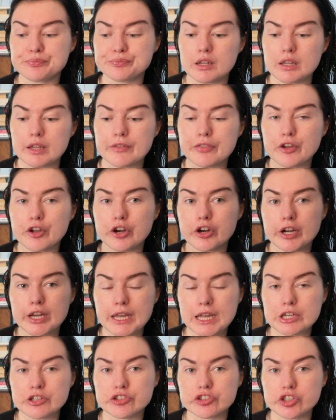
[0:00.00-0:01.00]
like the
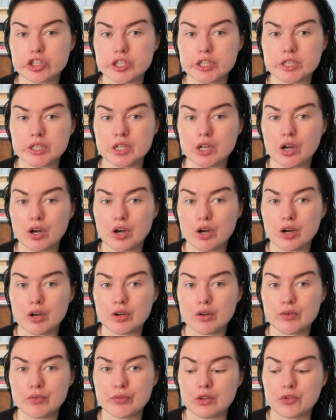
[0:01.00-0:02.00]
creation
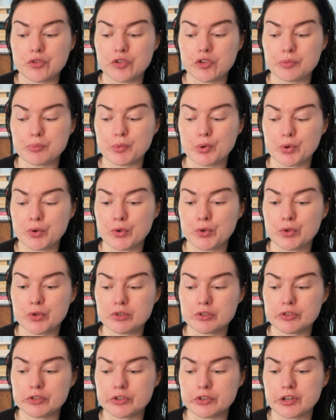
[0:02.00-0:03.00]
of small,
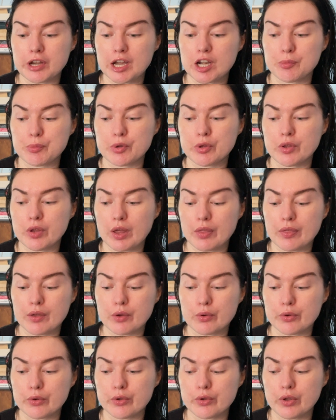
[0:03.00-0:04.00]
sustainable,
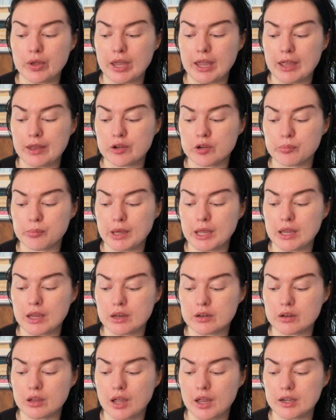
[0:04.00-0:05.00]
ethical,
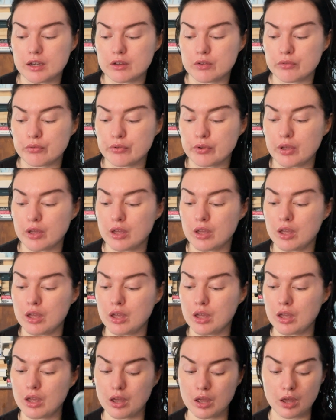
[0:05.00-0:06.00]
handmade kind of
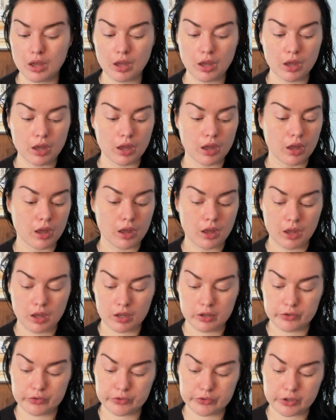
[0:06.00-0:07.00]

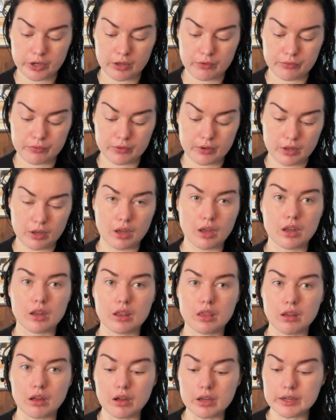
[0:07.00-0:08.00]
stuff a
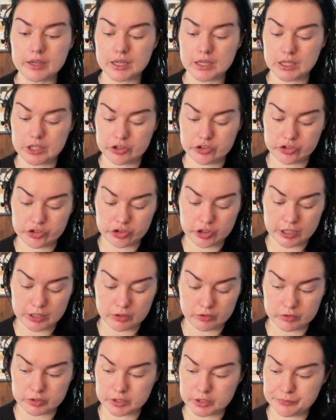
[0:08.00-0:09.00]
lot in
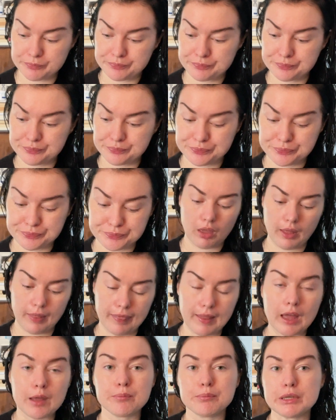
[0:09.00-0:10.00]
general, and
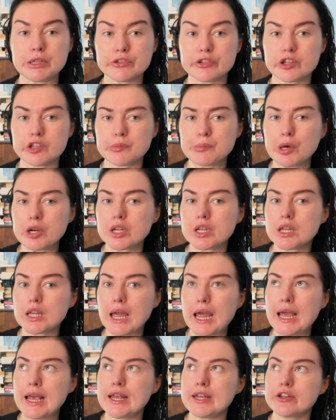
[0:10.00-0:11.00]
that business model
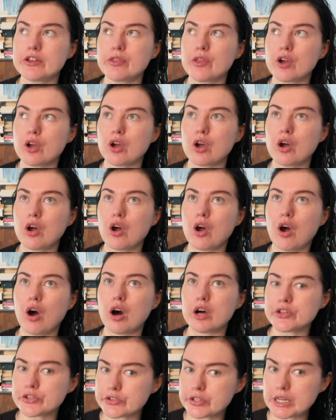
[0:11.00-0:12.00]
and the
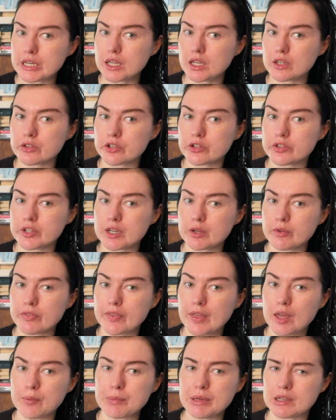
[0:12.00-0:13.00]
costing associated with
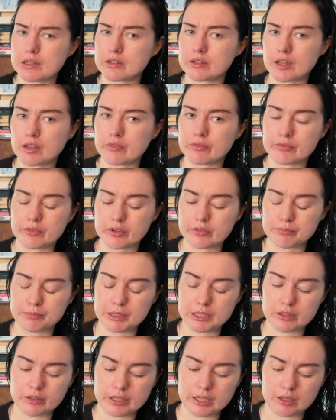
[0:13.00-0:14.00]
that, because I've
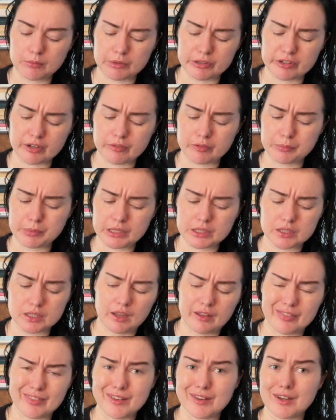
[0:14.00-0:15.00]
been looking at my stuff and being like,
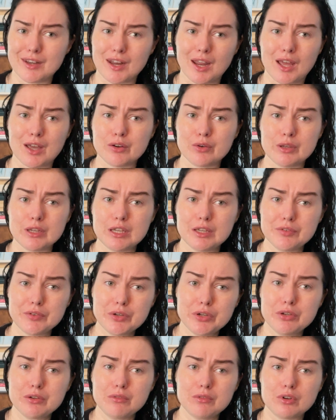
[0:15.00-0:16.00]
and then how do I
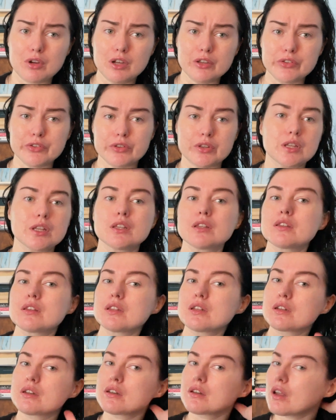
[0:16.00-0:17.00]
even cost this?
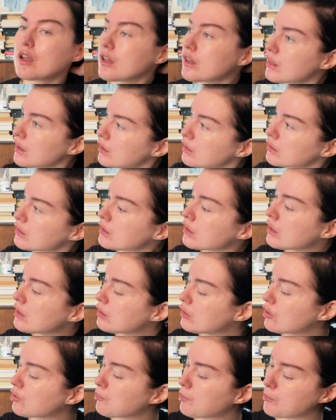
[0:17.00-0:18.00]
And then,
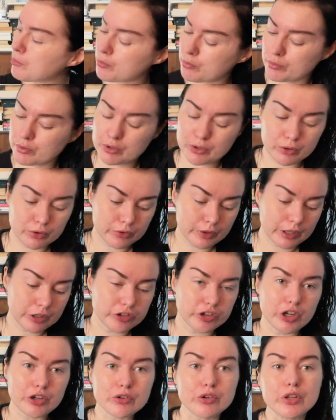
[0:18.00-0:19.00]
you know, people will use like
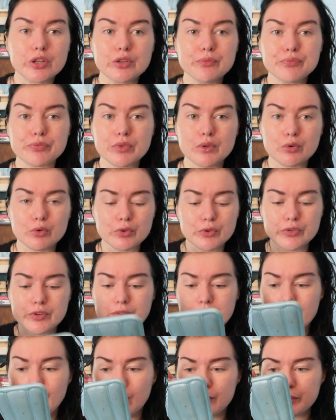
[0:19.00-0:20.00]
general rules of
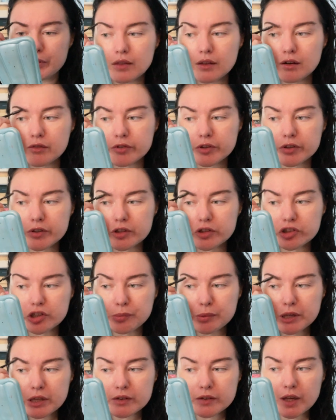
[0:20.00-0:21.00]
thumb, and then obviously
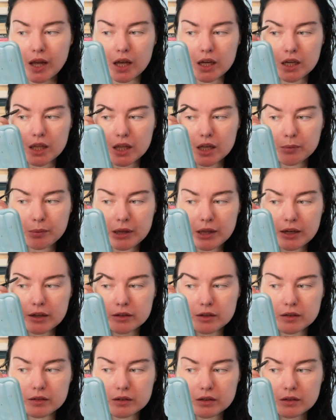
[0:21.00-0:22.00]
shipping is calculated by like
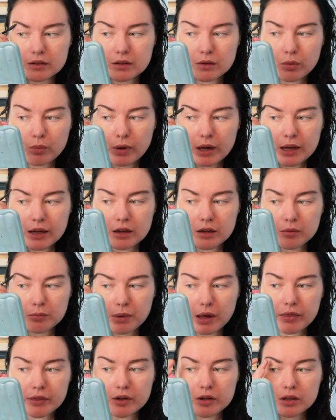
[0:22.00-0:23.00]
distance and weight and
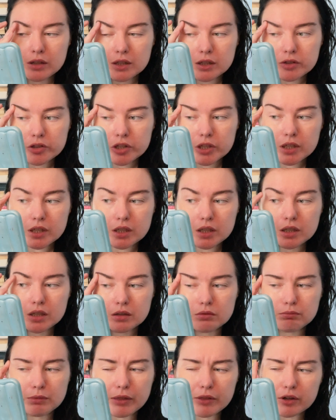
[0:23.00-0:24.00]
methodology,
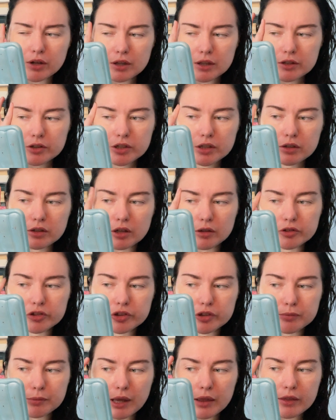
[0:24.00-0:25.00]
no,
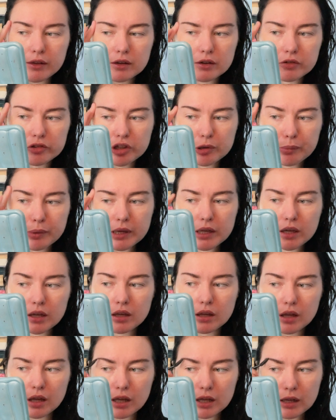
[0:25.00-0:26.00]
just method of shipping.
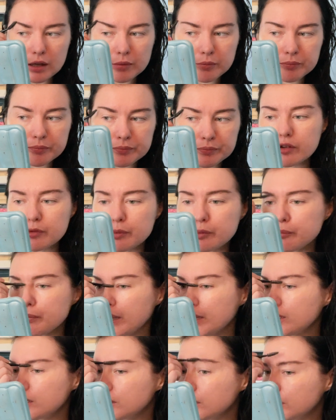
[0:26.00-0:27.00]
I've been
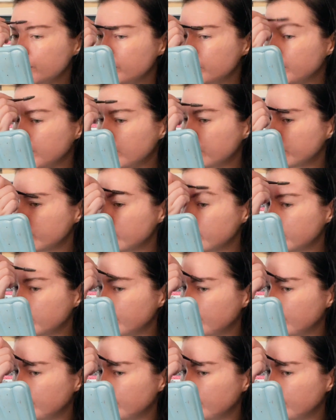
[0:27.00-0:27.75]
paying a lot of attention to